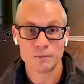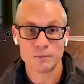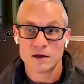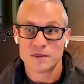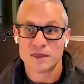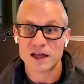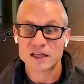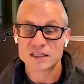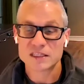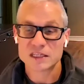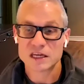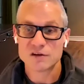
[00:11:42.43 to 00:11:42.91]

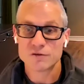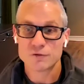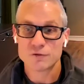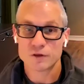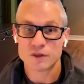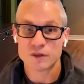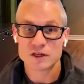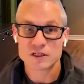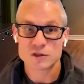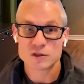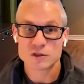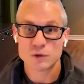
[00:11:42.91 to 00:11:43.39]
That's it for
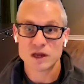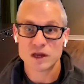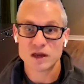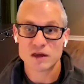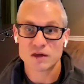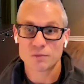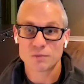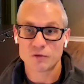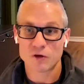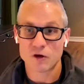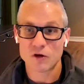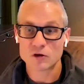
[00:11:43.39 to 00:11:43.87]
this week,
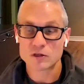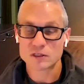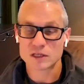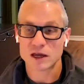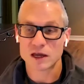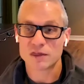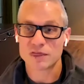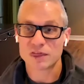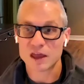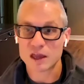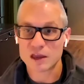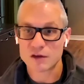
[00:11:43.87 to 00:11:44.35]
folks. I
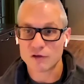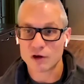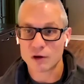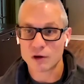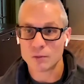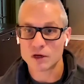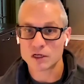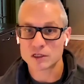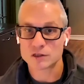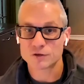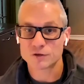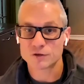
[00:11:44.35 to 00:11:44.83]
thank you very
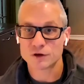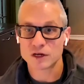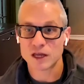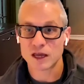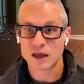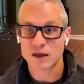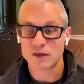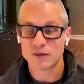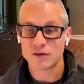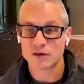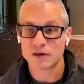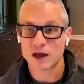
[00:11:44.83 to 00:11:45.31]
much for
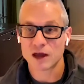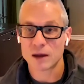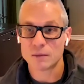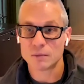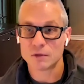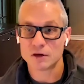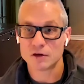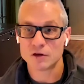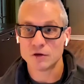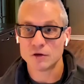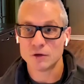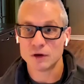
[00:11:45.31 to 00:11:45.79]
taking the time
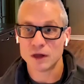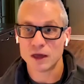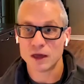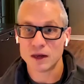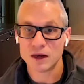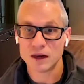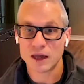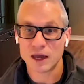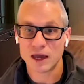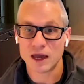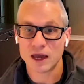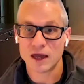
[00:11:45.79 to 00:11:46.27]
to tune
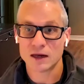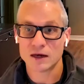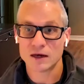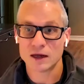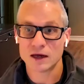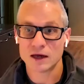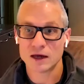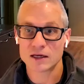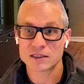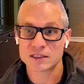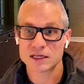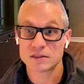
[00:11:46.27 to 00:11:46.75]
in, and
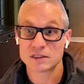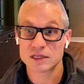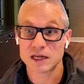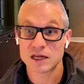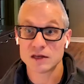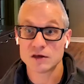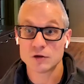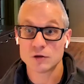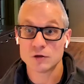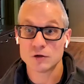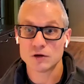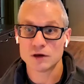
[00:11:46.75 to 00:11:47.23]
stay
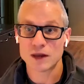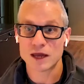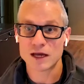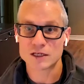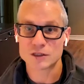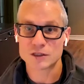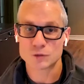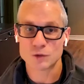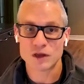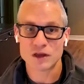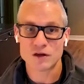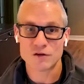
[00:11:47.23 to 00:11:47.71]
tuned
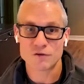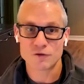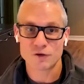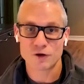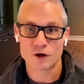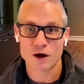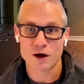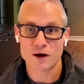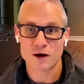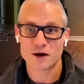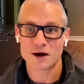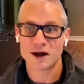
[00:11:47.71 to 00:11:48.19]
next week
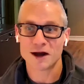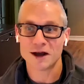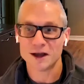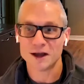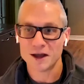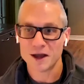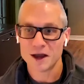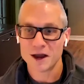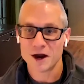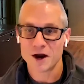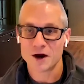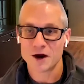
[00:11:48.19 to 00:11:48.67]
for
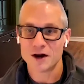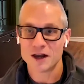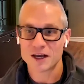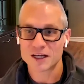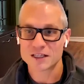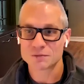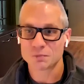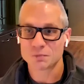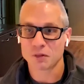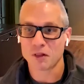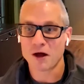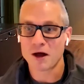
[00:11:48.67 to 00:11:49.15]
our
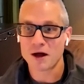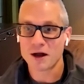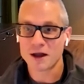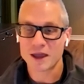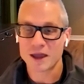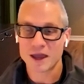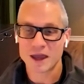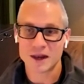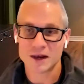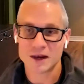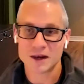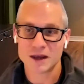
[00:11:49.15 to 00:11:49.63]
next blog
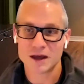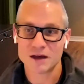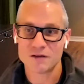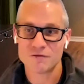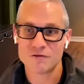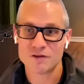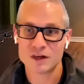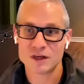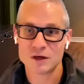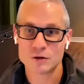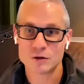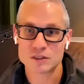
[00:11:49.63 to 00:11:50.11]
and
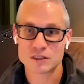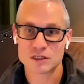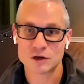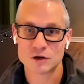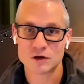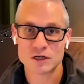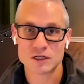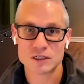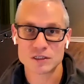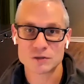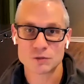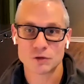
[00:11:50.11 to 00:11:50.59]
video series.